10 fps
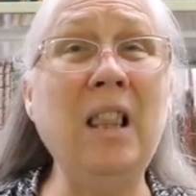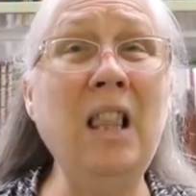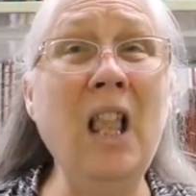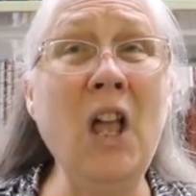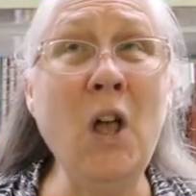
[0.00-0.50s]

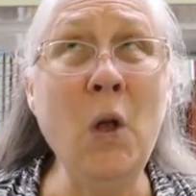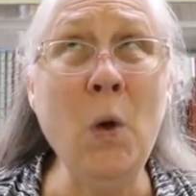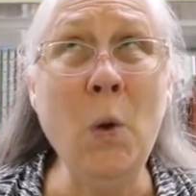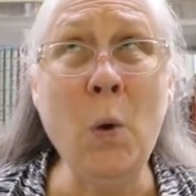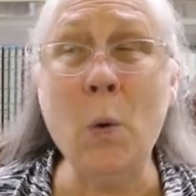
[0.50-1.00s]

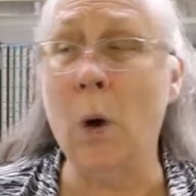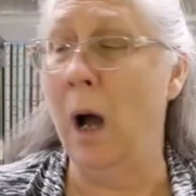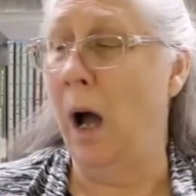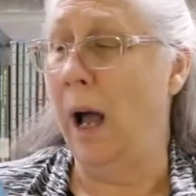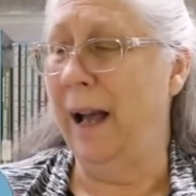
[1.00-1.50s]

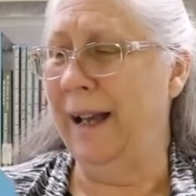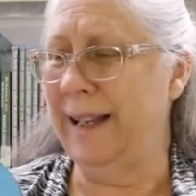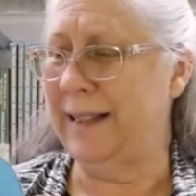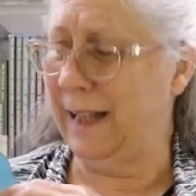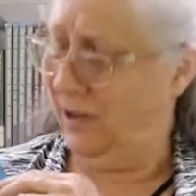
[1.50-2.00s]
blue.
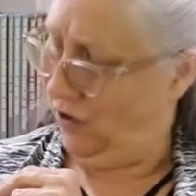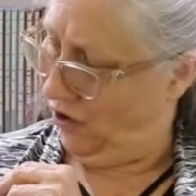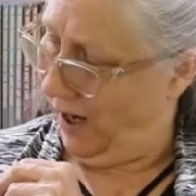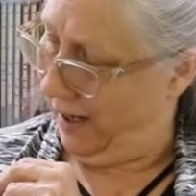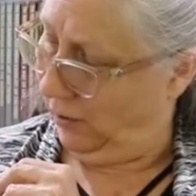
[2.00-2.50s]
I said,
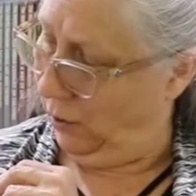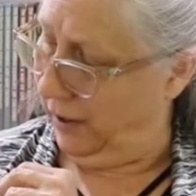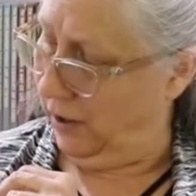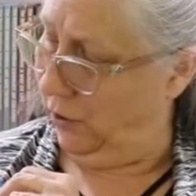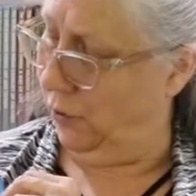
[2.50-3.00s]
Jack,
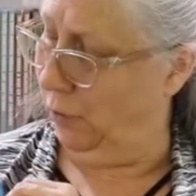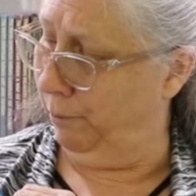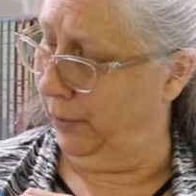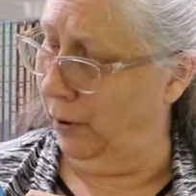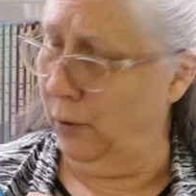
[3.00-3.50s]
look at you, you're
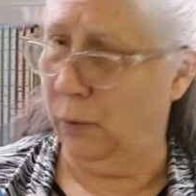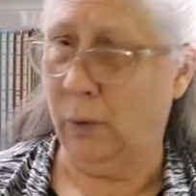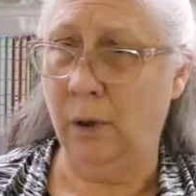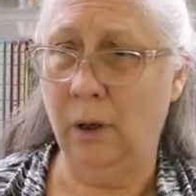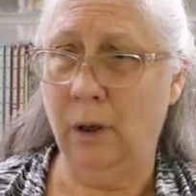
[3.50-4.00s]

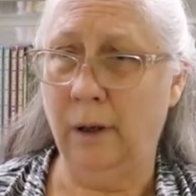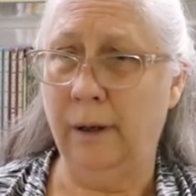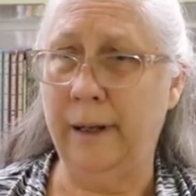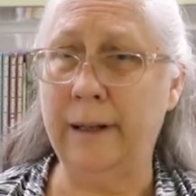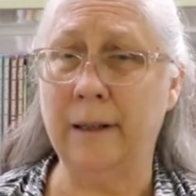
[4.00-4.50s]
blue.
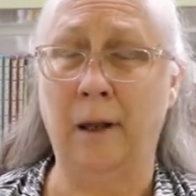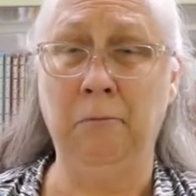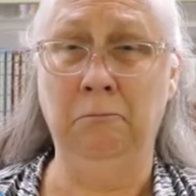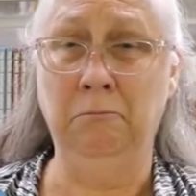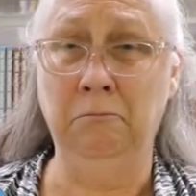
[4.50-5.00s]
He
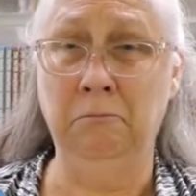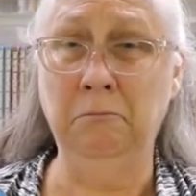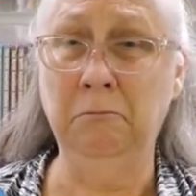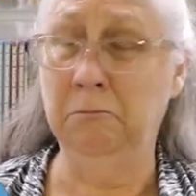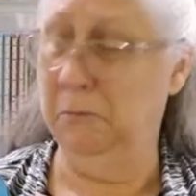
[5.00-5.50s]
said, mm-hmm.
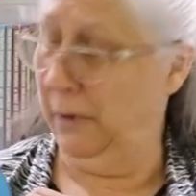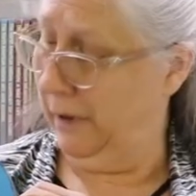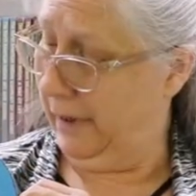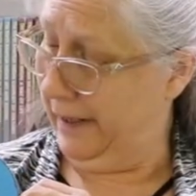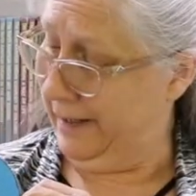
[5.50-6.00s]

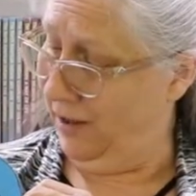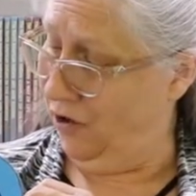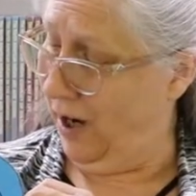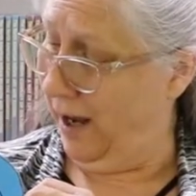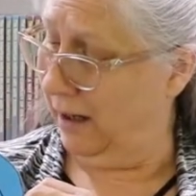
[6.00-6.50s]
I
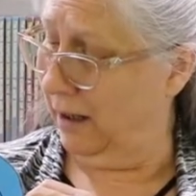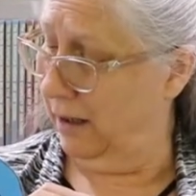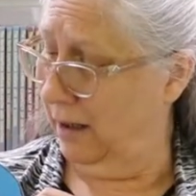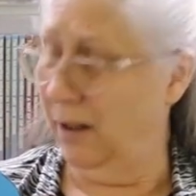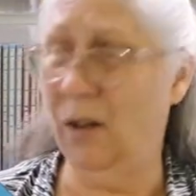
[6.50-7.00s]
said, Jack,
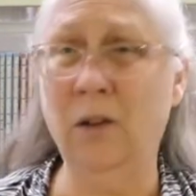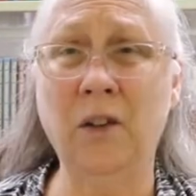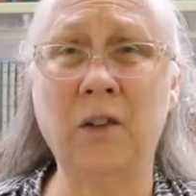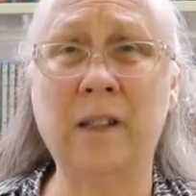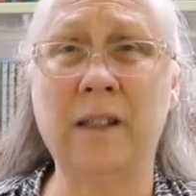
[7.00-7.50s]

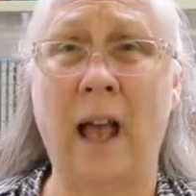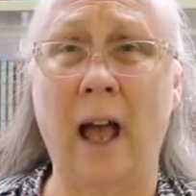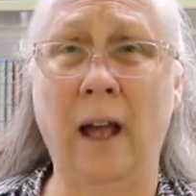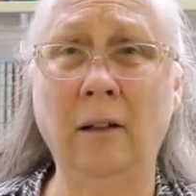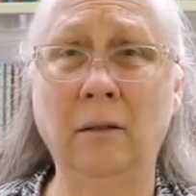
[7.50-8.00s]
are you
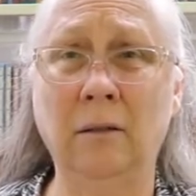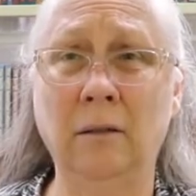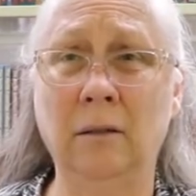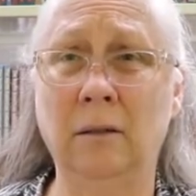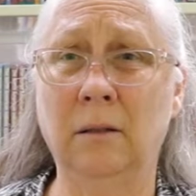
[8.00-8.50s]
sad?
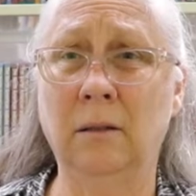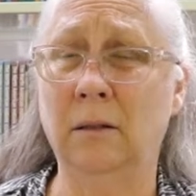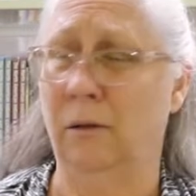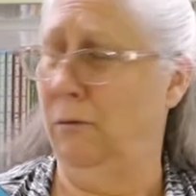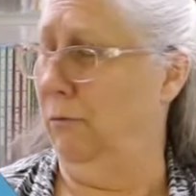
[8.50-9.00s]

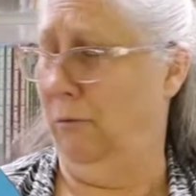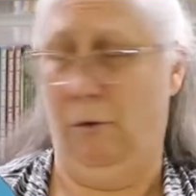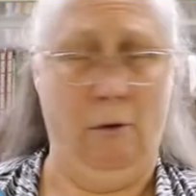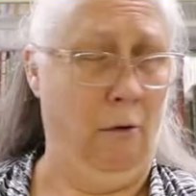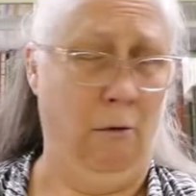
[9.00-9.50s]

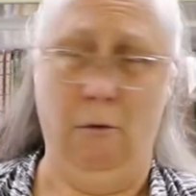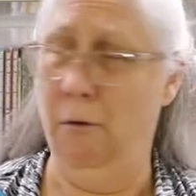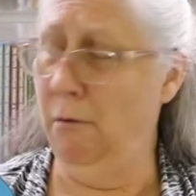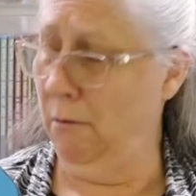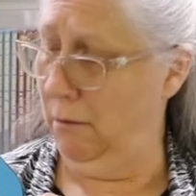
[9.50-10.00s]

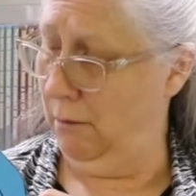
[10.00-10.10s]
No,